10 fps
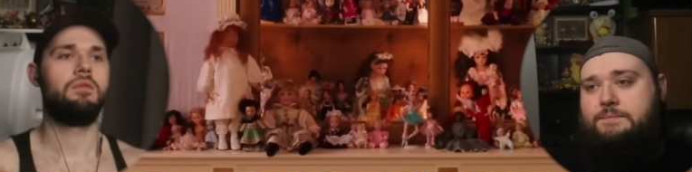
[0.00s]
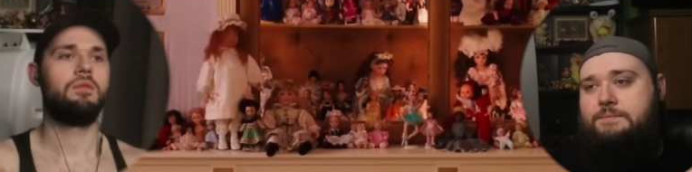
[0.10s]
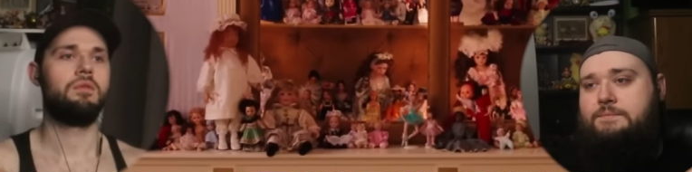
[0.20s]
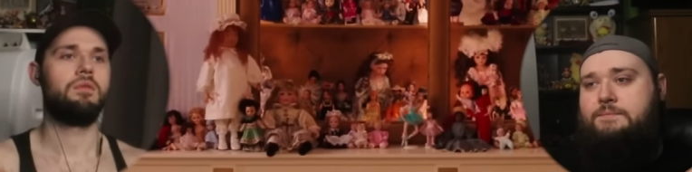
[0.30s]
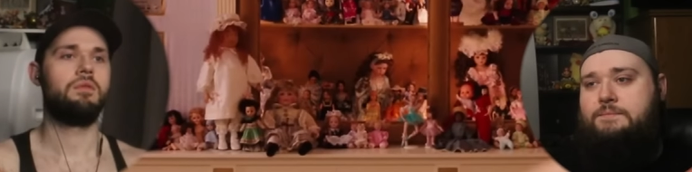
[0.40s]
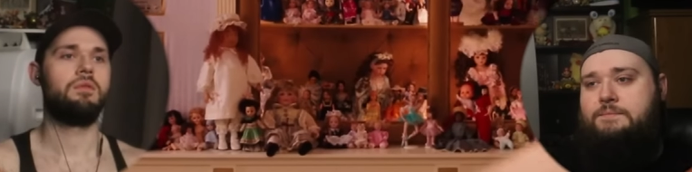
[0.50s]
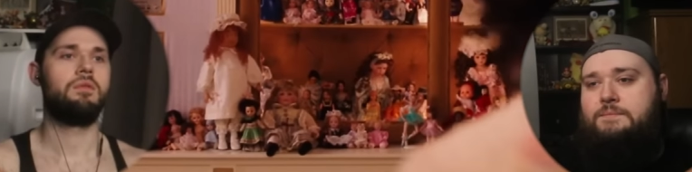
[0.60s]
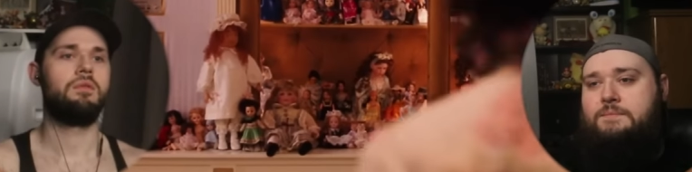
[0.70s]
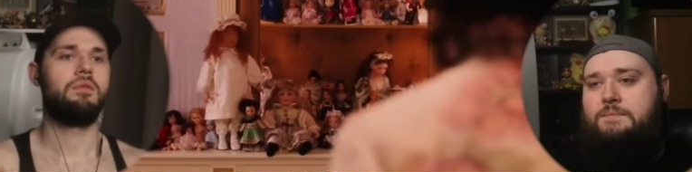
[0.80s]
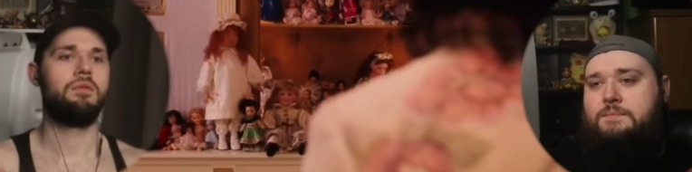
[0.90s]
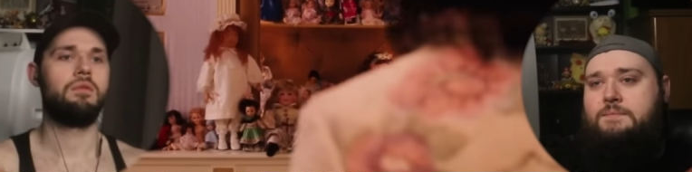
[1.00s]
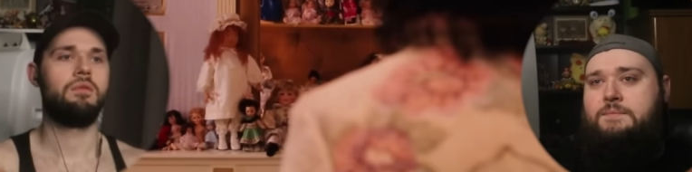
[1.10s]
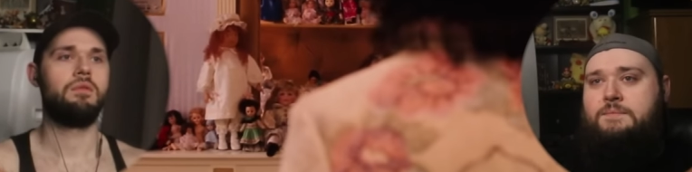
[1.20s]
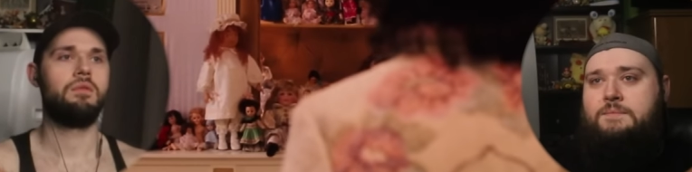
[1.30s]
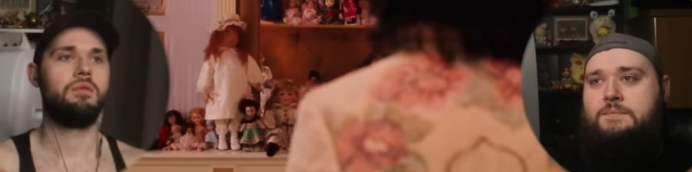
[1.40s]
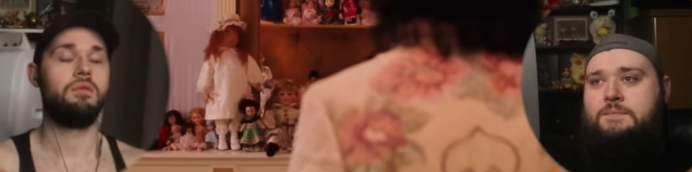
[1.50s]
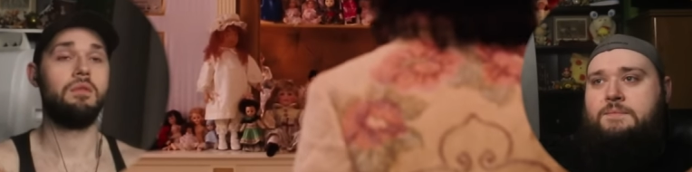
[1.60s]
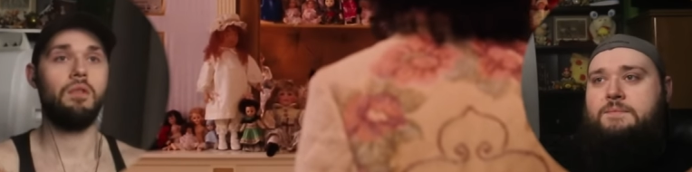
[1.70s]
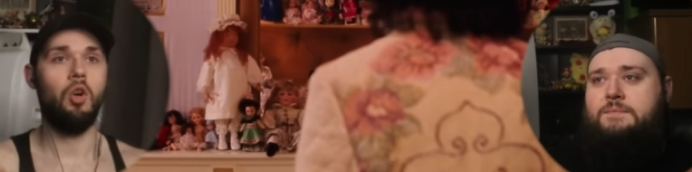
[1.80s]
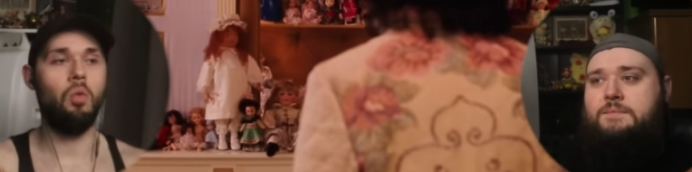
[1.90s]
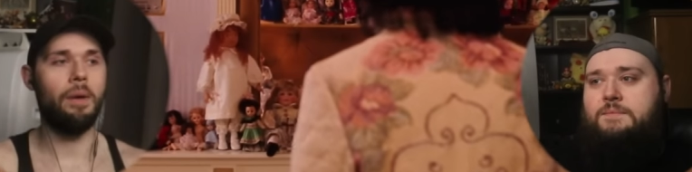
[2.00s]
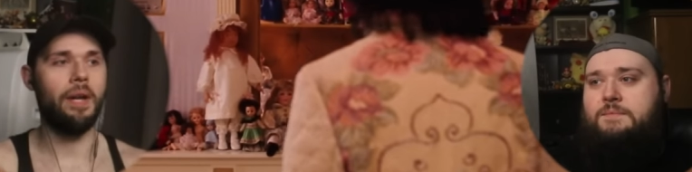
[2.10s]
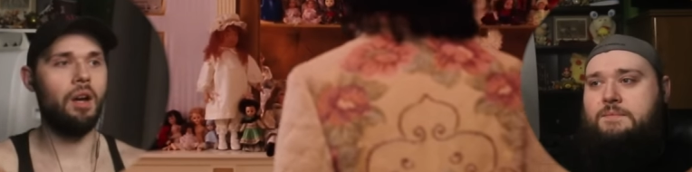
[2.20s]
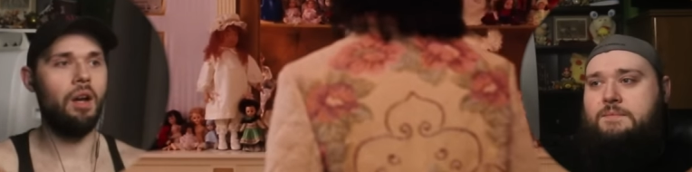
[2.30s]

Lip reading: [no speech]